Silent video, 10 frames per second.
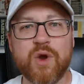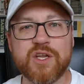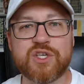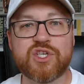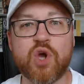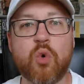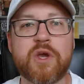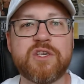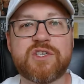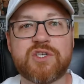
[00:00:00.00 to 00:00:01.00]
is so
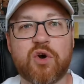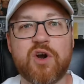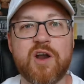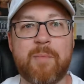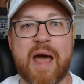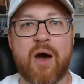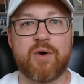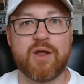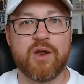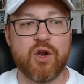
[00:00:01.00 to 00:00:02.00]
concerned about